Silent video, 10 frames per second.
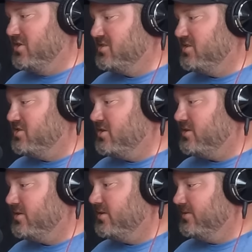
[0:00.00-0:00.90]
Jig's a
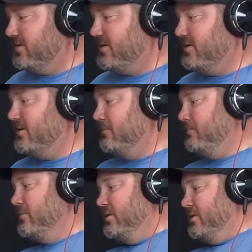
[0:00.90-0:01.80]
jig.
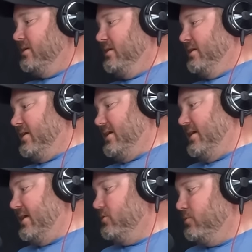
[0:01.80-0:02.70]

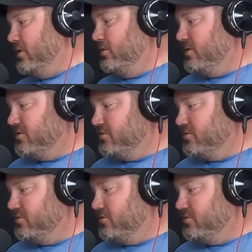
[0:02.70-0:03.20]
I don't know that